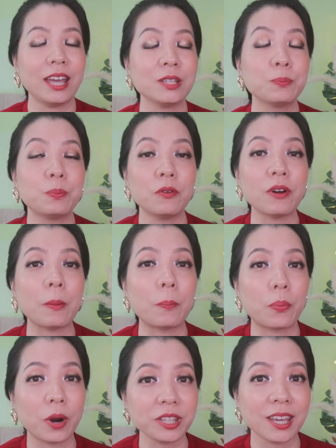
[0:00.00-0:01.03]
and both are
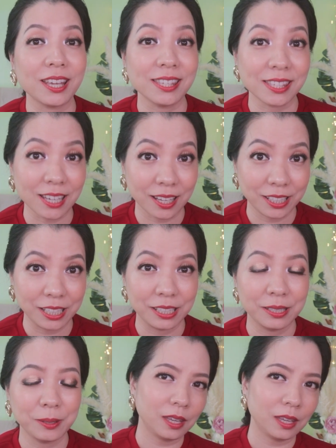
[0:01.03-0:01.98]
bright and sunny.